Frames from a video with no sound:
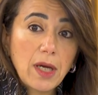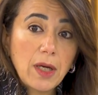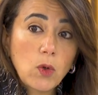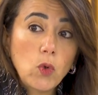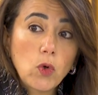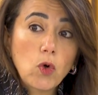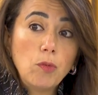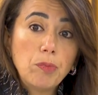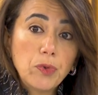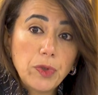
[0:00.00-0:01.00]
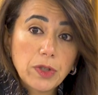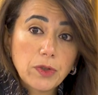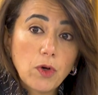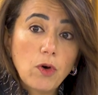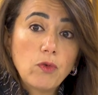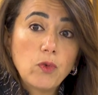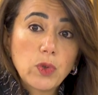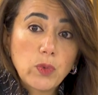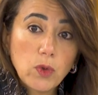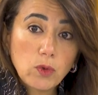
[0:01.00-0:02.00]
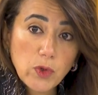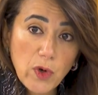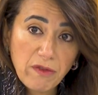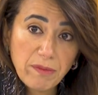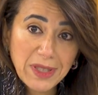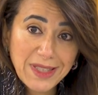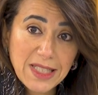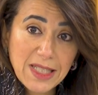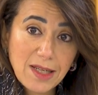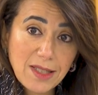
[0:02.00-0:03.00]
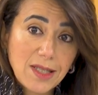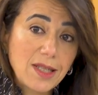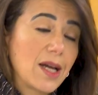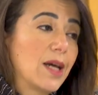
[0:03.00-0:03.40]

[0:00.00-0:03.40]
a core component of what we also have been discussing